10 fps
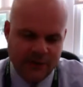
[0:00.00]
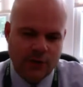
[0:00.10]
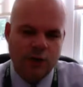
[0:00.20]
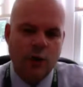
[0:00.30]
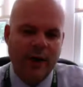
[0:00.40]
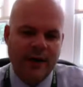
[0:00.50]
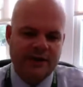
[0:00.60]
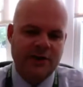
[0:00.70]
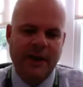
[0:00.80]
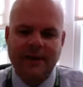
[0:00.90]
So 2 ways
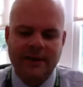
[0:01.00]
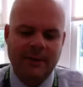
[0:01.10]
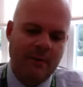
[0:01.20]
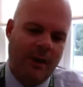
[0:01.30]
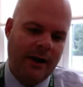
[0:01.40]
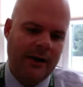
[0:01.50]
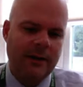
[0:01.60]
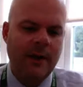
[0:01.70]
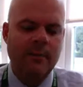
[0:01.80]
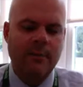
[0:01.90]
a child can be
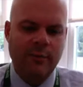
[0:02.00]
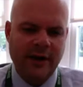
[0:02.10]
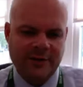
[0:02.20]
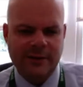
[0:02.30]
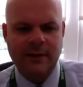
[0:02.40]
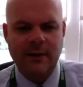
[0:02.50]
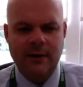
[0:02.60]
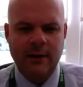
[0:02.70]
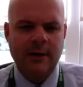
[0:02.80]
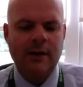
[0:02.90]
marked present
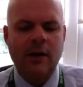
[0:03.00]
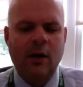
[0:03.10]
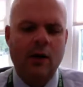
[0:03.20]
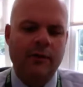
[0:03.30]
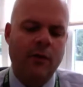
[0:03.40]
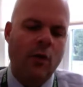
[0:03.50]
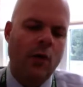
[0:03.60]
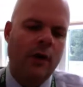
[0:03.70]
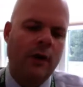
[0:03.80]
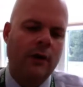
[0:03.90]

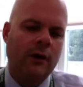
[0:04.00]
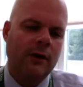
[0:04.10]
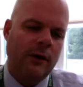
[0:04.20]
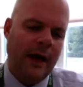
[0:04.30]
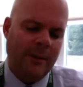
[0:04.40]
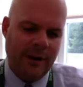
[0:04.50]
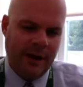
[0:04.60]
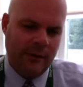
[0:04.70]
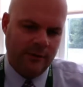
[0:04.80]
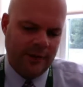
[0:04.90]
for hybrid out.